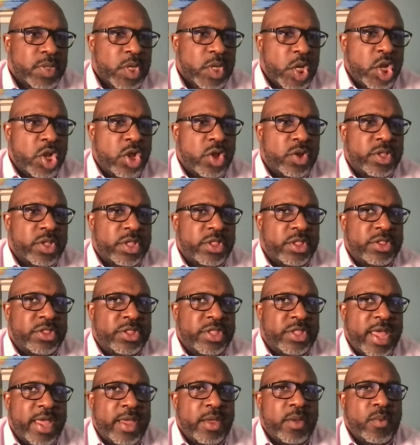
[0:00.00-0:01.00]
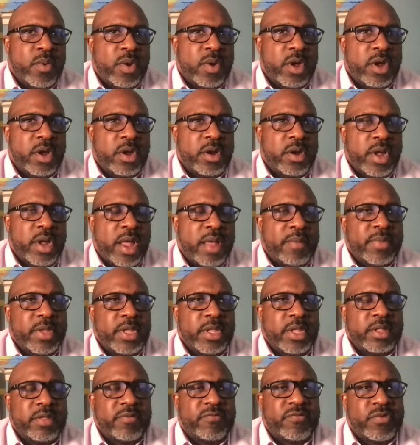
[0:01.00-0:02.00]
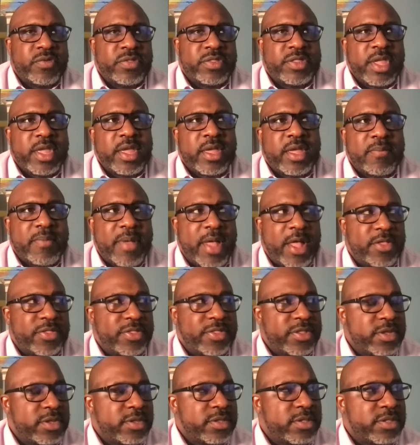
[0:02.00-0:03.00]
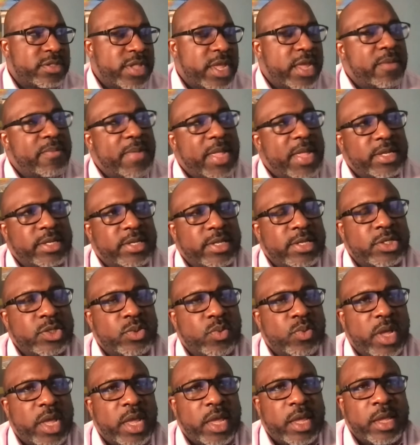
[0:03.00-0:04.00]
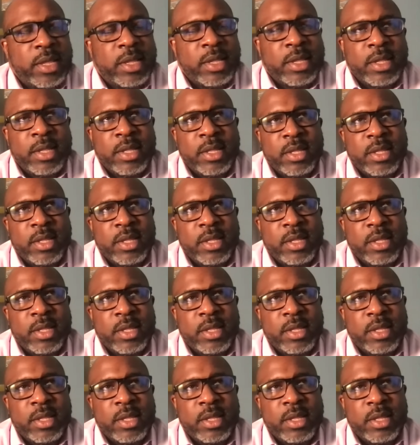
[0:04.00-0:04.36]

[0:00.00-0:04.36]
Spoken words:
they were, I mean, if you think about it this way,